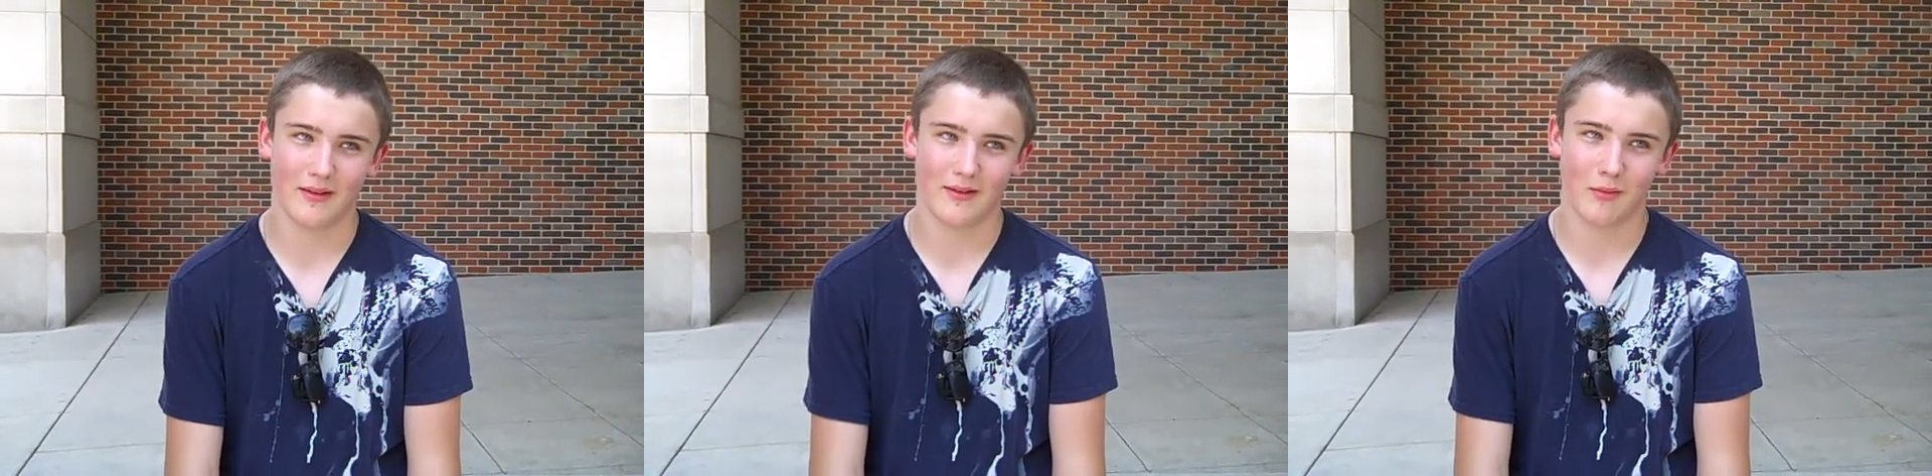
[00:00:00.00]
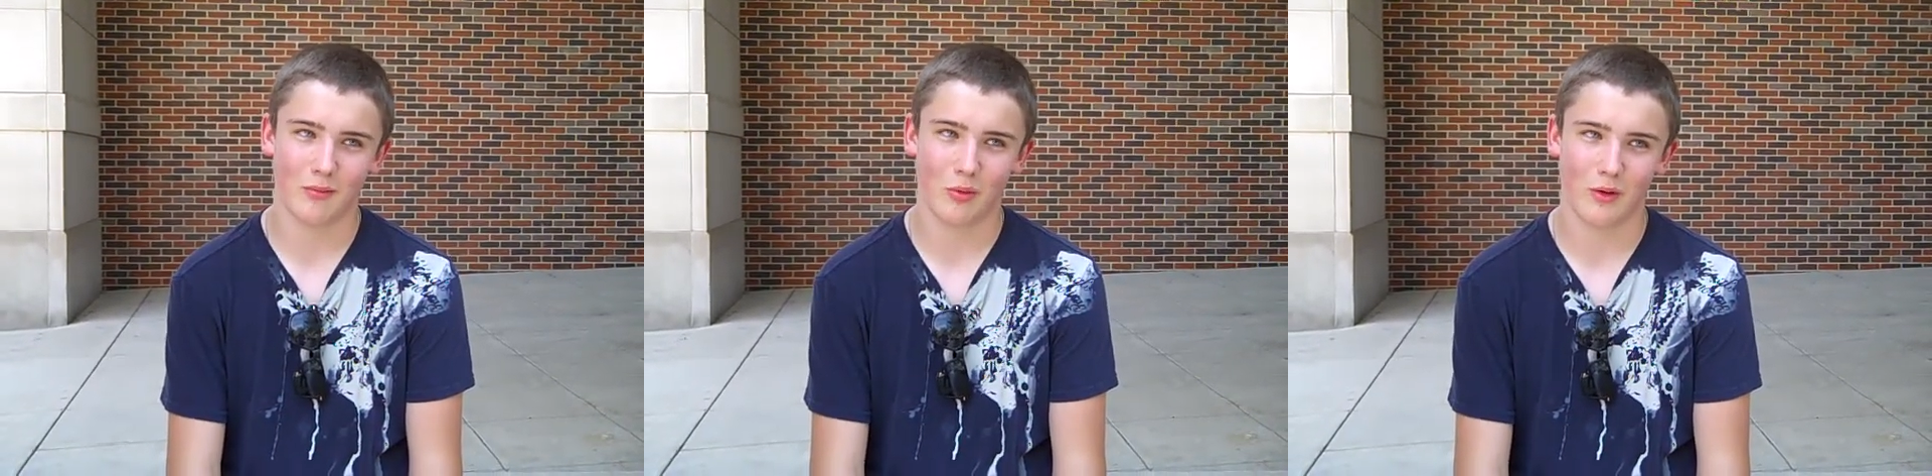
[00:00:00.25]
at
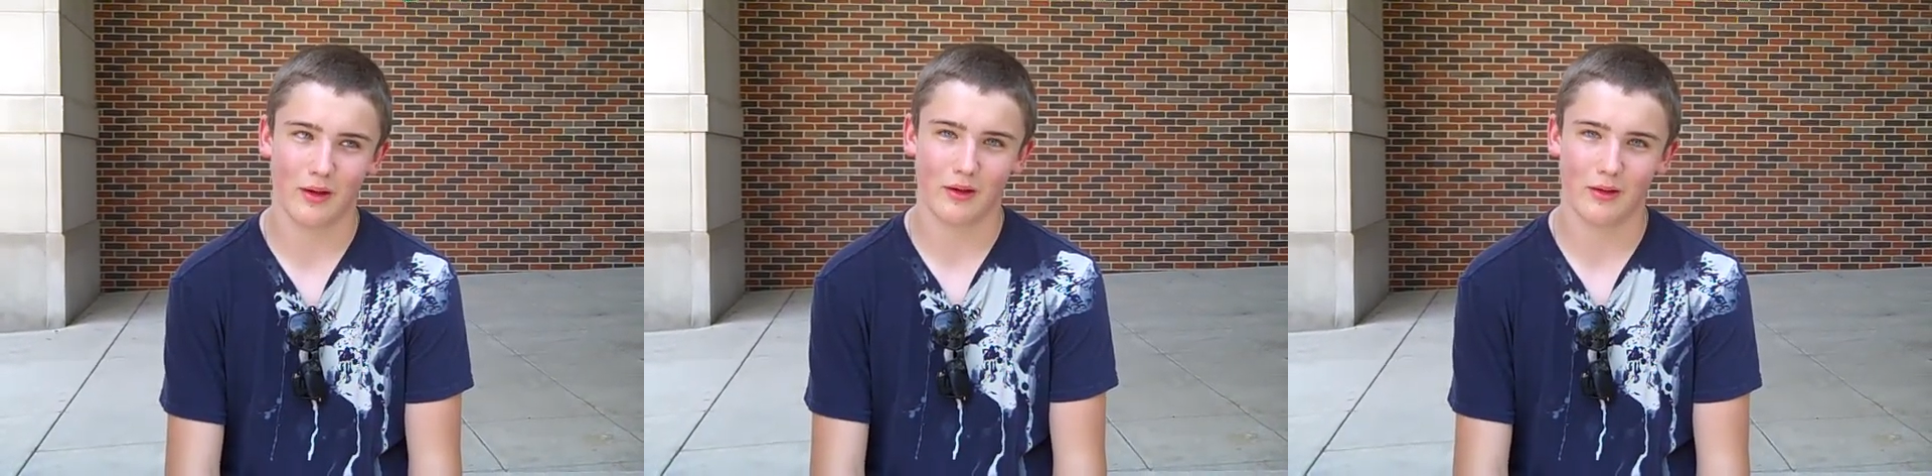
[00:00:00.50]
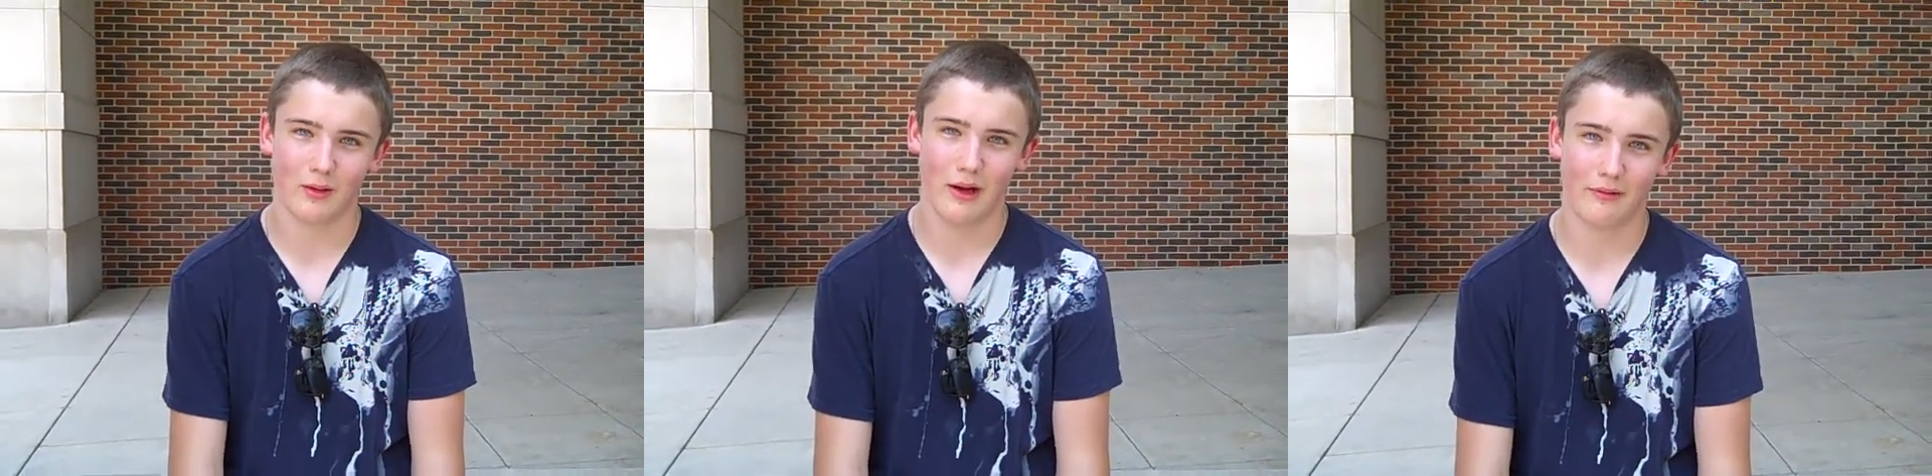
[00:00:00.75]
some point
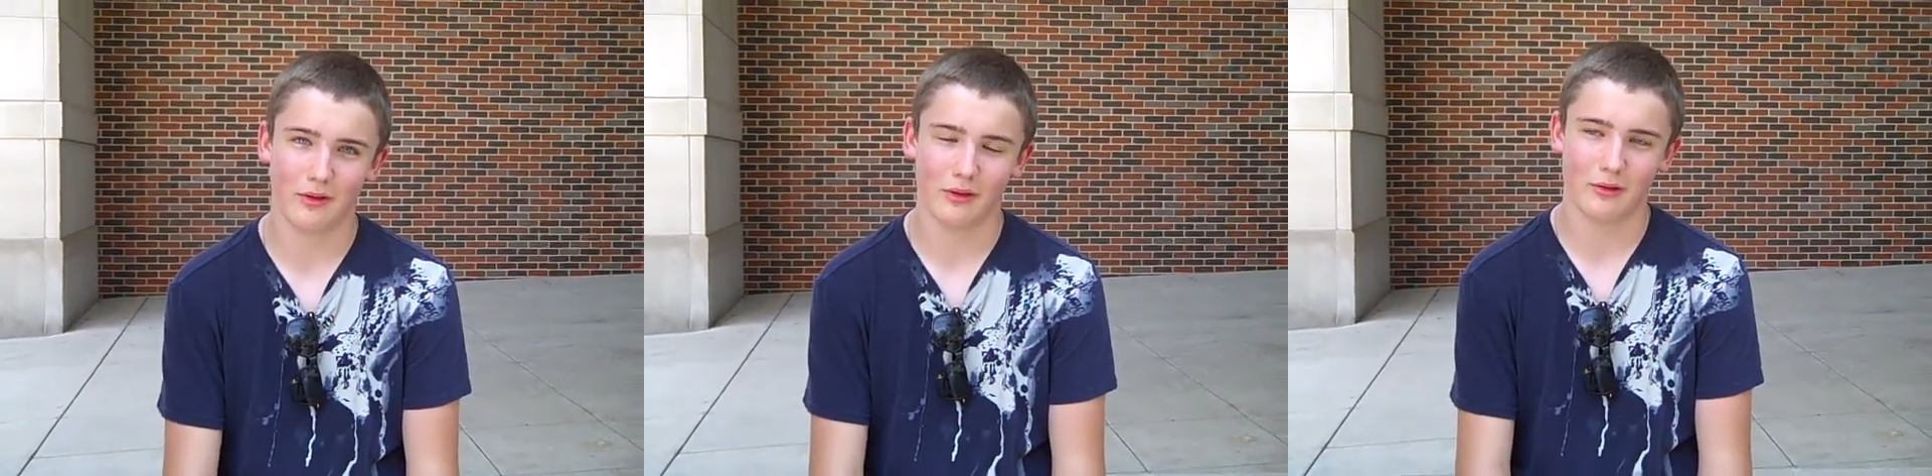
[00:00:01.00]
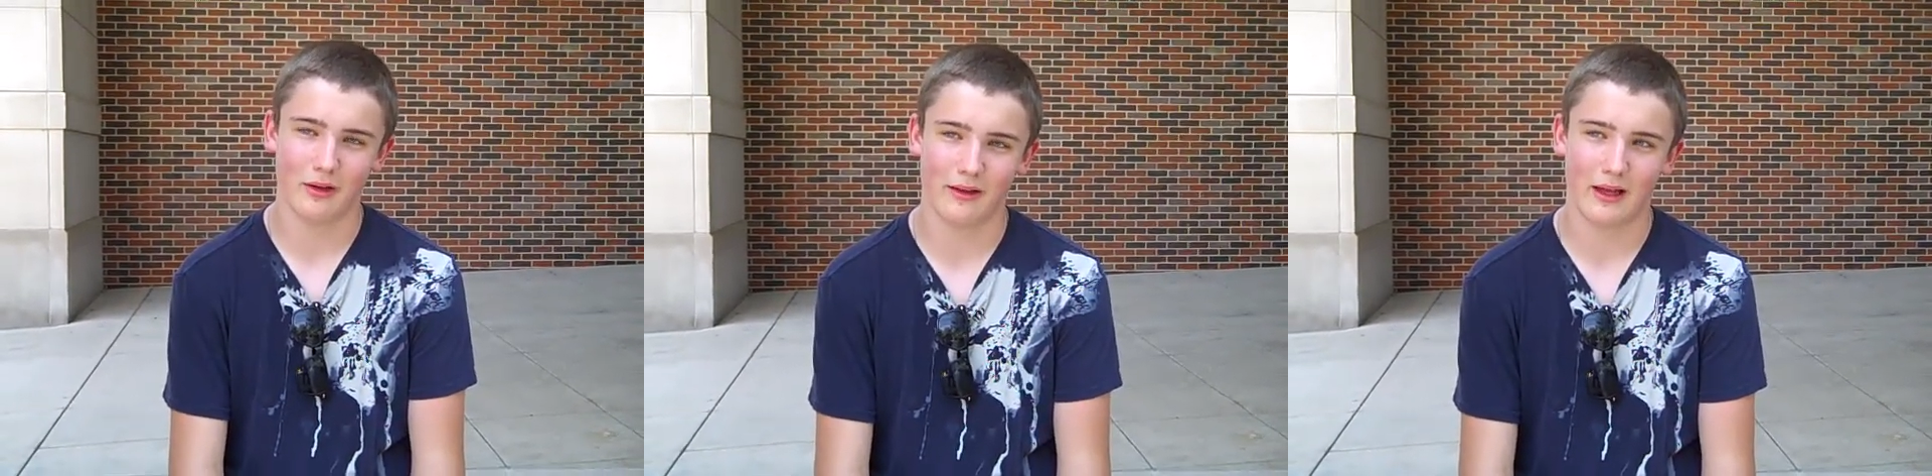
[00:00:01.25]
you have to
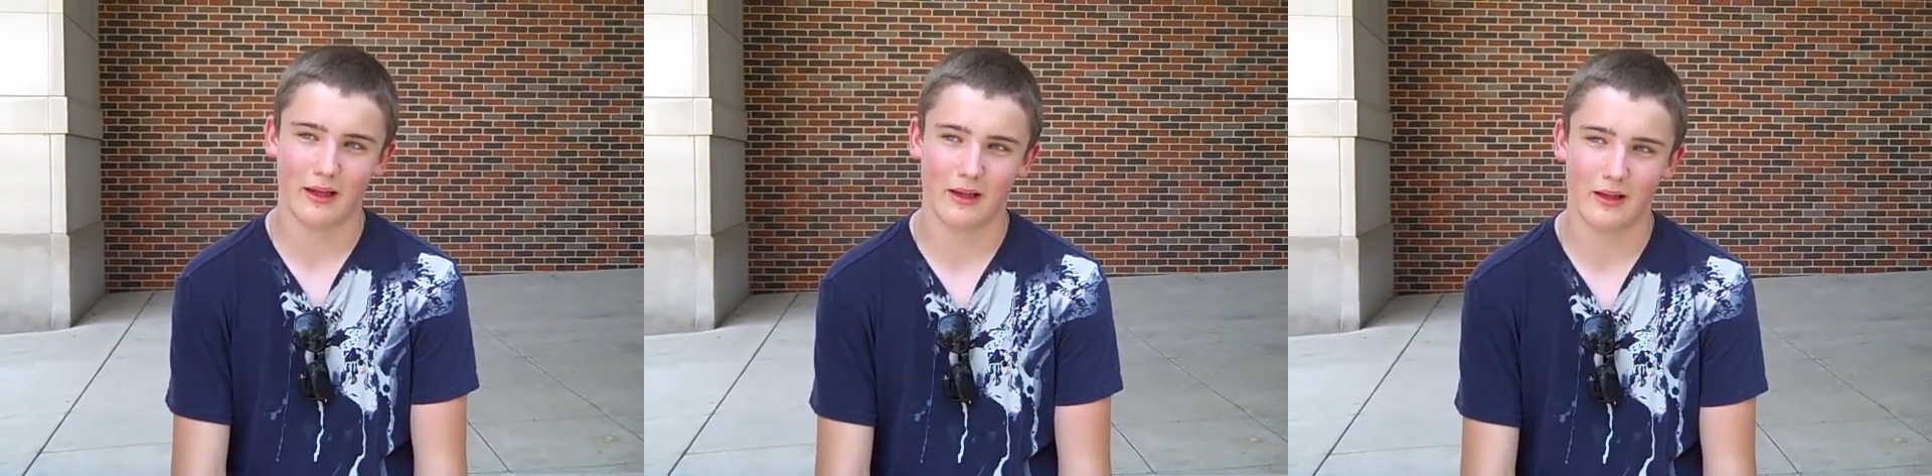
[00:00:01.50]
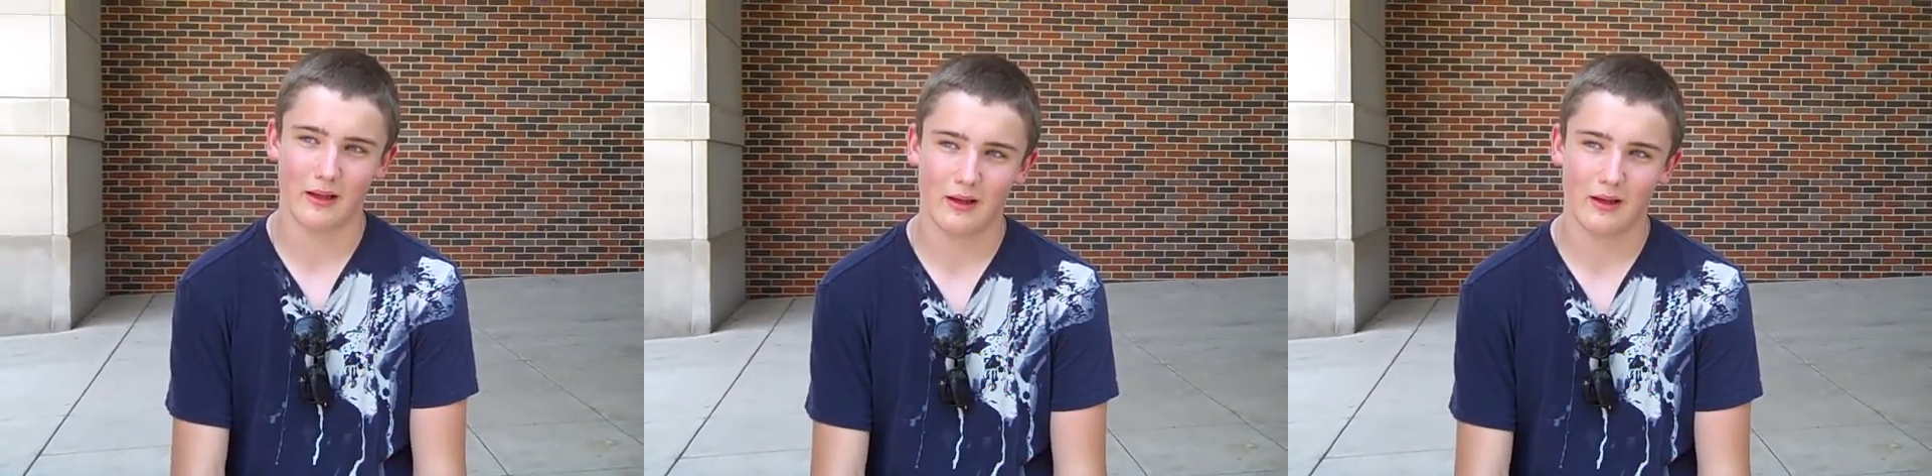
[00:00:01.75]
agree that,